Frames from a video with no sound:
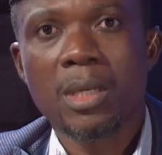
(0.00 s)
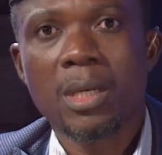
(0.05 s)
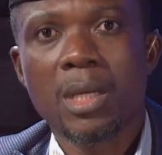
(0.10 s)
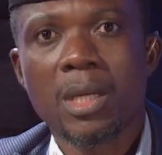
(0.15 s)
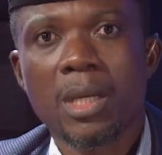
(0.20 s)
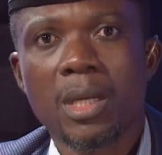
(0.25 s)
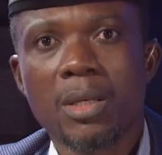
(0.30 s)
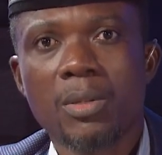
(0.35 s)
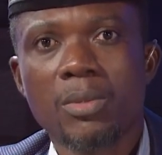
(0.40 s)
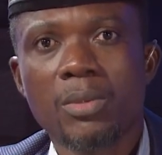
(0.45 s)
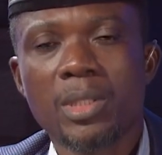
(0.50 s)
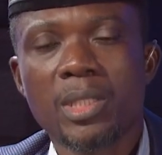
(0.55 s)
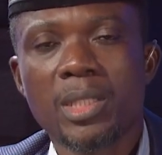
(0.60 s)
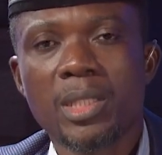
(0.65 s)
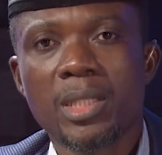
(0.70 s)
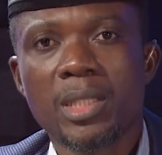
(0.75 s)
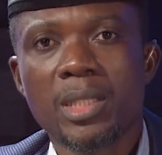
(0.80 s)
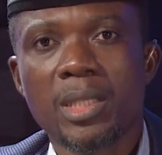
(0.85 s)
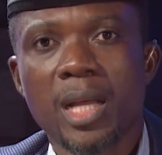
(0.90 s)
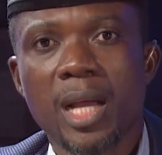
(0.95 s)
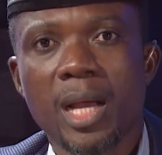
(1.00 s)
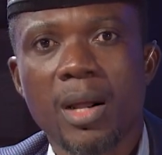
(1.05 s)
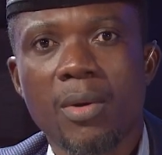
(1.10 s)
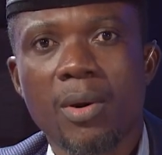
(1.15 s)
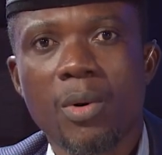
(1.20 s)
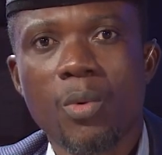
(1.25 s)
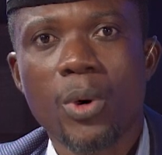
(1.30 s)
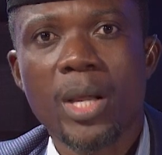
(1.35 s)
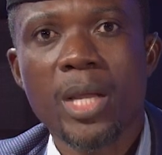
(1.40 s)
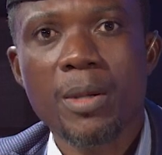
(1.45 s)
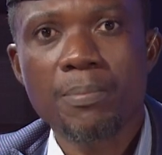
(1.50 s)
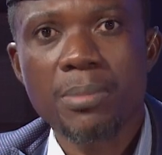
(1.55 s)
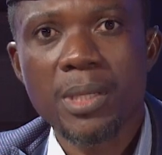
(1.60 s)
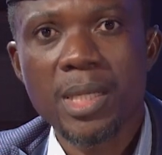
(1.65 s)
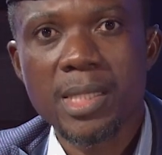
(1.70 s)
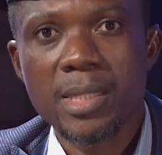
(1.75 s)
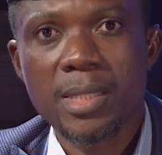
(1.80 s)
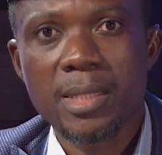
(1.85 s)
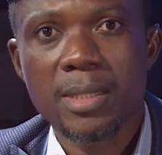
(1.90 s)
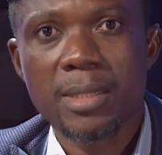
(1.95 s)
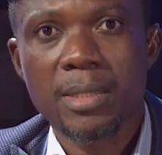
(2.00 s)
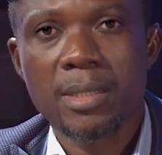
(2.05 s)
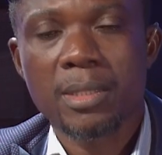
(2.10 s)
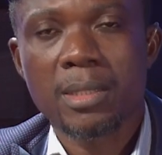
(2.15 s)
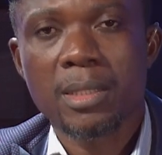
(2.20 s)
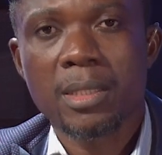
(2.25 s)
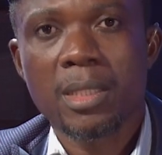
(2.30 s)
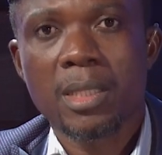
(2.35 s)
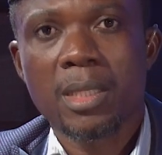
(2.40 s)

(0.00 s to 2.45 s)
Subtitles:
within our workplaces.